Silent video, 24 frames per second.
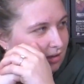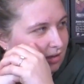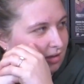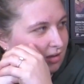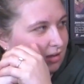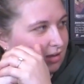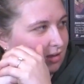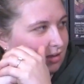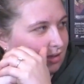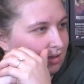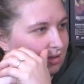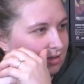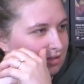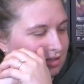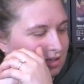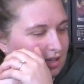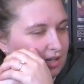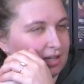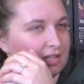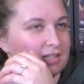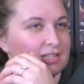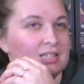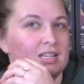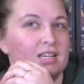
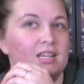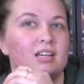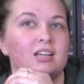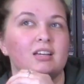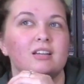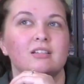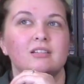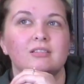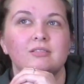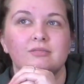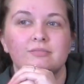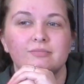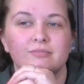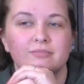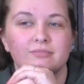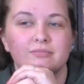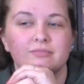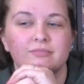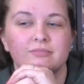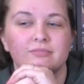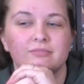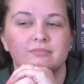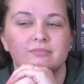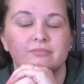
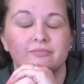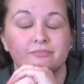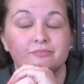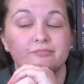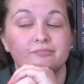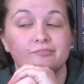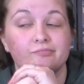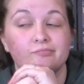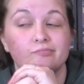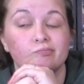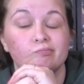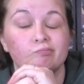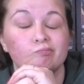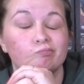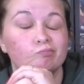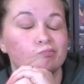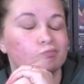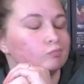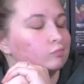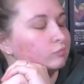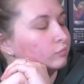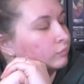The person shown says nothing.